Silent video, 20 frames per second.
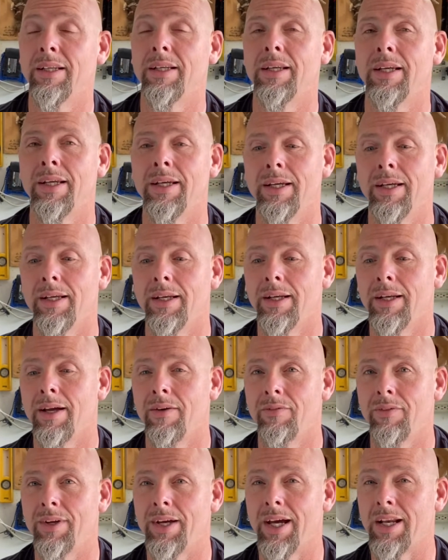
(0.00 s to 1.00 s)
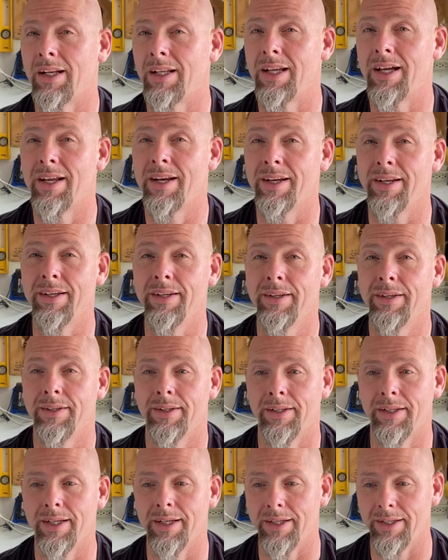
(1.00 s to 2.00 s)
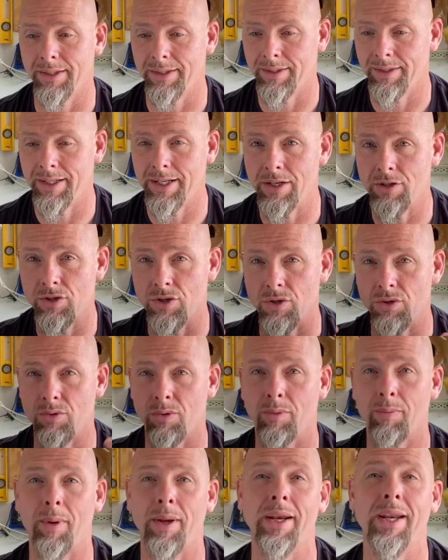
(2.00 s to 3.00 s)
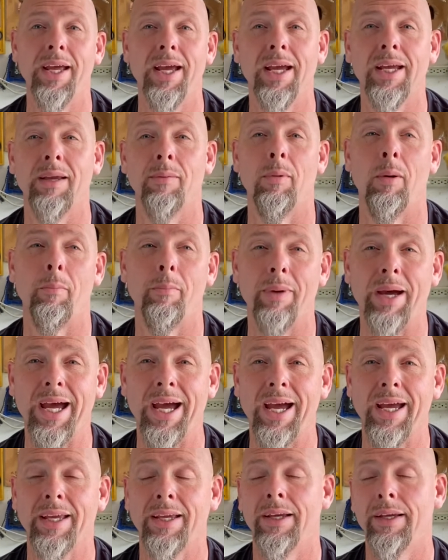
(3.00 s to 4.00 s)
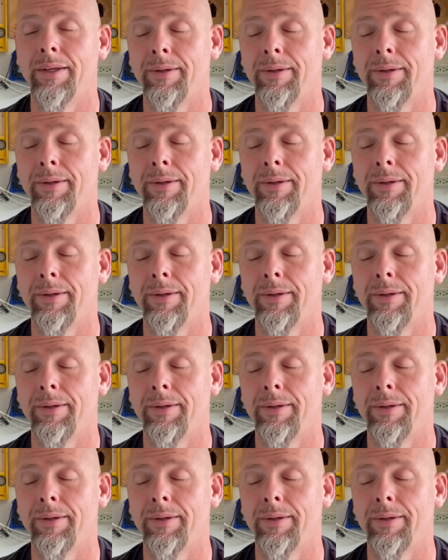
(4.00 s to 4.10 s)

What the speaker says: and I've got a lot of issues with my neck and my back.